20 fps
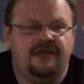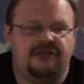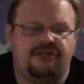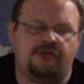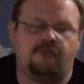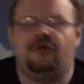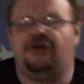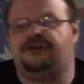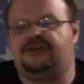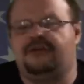
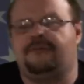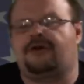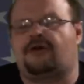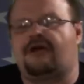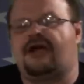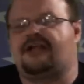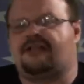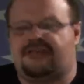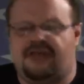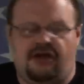So when a
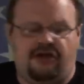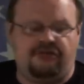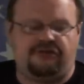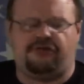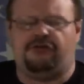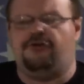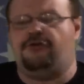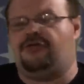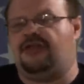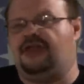Democrat
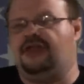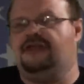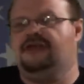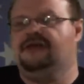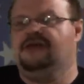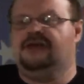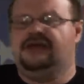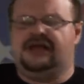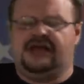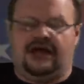tells you
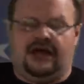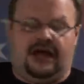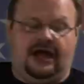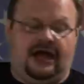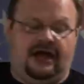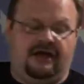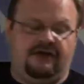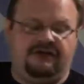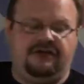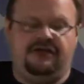
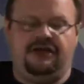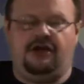that,